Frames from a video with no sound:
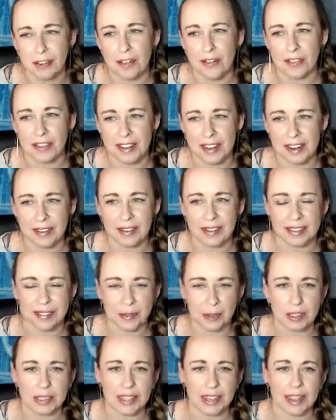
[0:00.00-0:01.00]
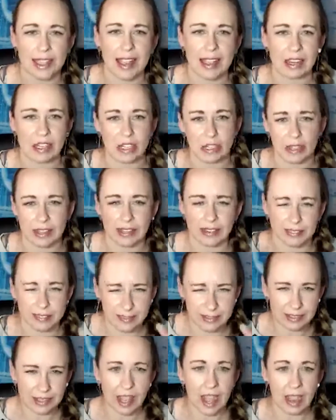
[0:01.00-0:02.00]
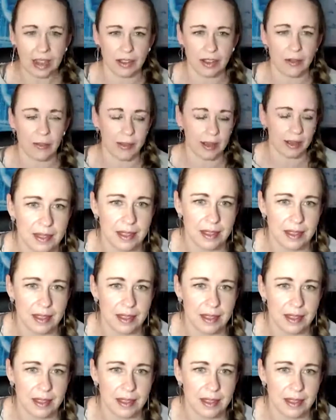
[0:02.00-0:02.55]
over an hour once I actually got going.